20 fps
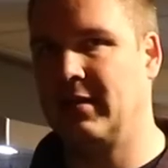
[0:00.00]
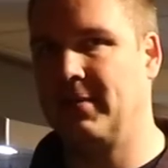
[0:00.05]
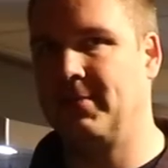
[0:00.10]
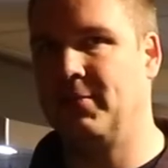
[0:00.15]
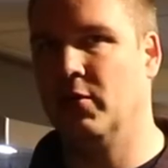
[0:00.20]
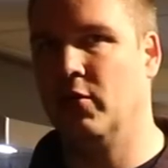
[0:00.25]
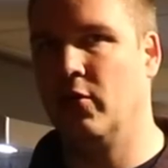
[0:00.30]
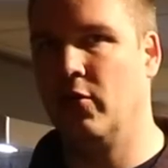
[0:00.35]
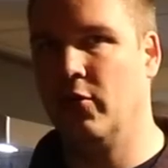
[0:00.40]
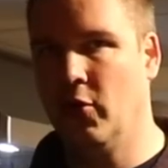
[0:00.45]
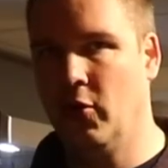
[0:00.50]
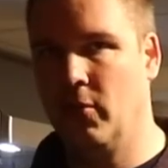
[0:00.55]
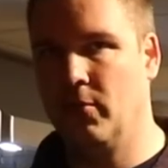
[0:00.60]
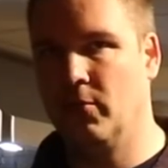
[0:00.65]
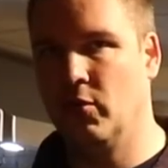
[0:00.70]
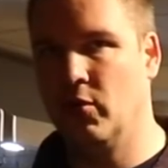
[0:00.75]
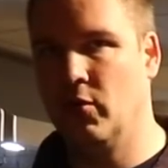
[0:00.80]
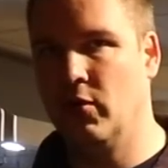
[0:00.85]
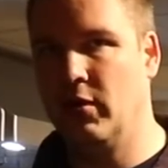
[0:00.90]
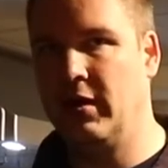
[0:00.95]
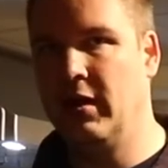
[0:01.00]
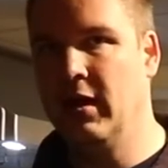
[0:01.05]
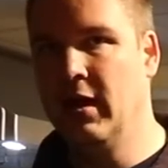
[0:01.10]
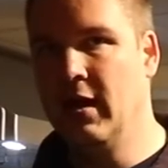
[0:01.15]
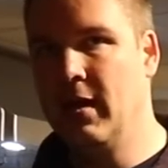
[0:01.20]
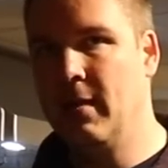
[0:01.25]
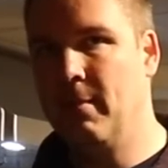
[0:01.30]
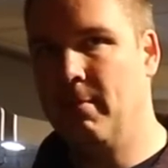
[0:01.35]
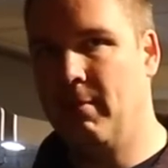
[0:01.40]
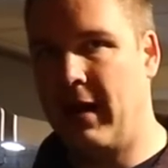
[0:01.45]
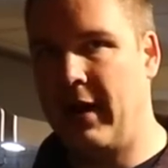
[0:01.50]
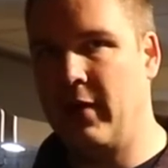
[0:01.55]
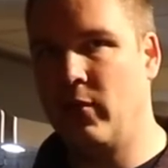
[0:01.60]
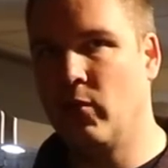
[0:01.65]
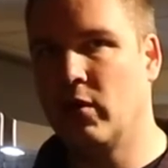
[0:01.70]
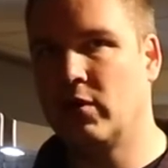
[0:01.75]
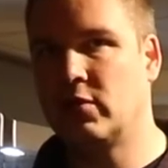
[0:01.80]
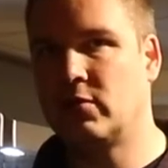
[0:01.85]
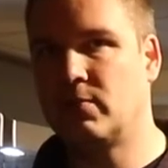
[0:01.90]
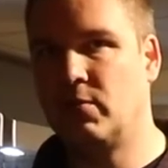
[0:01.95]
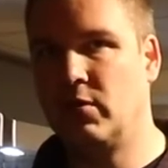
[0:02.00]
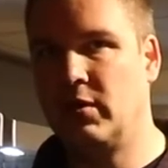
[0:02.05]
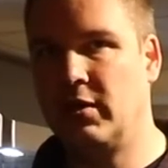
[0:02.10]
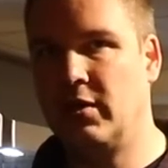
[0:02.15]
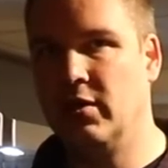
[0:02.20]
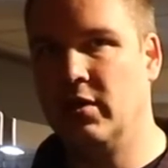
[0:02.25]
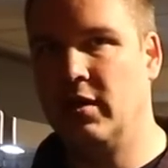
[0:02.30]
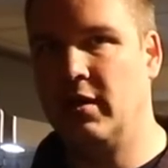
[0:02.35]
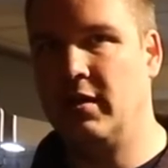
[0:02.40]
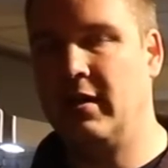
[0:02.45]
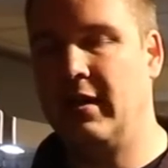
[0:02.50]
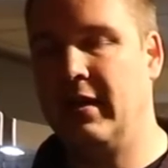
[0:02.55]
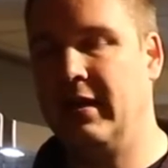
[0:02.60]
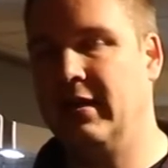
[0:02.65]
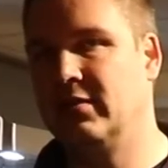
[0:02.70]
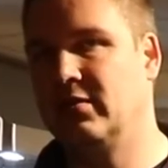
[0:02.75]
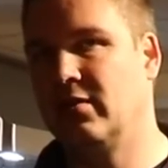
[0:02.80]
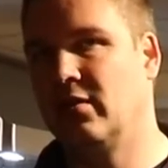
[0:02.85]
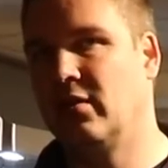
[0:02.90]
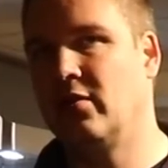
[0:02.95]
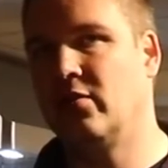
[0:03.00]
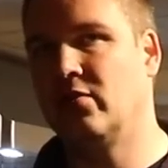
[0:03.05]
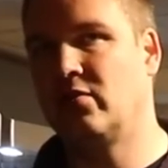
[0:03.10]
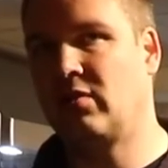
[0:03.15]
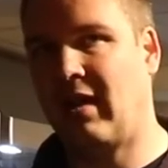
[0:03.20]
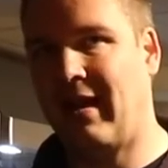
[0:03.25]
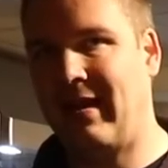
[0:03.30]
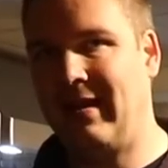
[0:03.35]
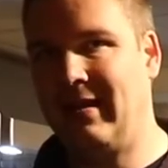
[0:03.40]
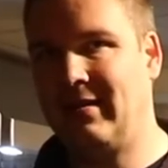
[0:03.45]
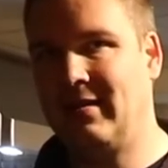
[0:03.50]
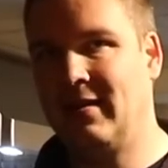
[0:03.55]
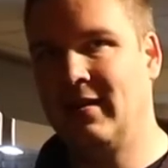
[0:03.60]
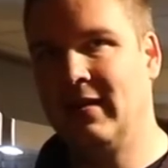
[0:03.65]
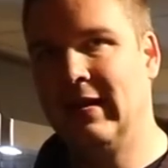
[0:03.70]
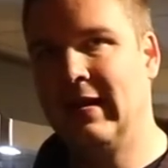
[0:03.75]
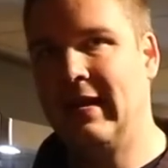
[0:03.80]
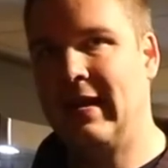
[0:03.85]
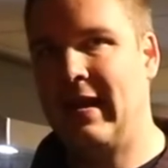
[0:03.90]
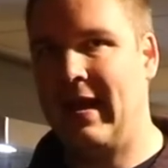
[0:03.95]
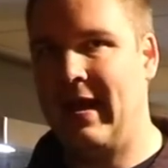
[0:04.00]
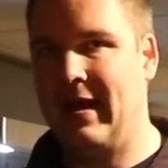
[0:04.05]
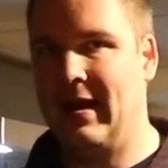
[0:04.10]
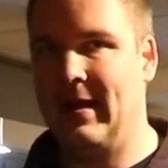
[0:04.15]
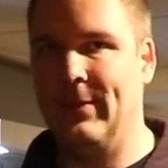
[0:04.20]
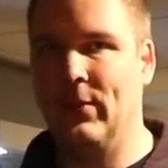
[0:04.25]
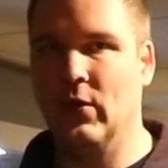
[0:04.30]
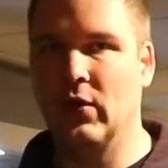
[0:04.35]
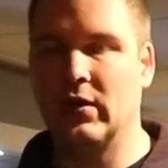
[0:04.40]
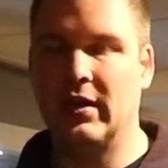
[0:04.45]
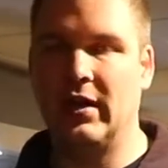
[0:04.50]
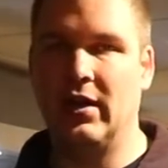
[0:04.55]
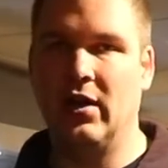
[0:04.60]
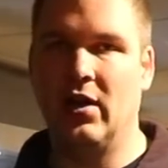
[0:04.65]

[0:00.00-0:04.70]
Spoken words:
up your own home brewery. Mine works pretty good. It is a little tight, and I'm working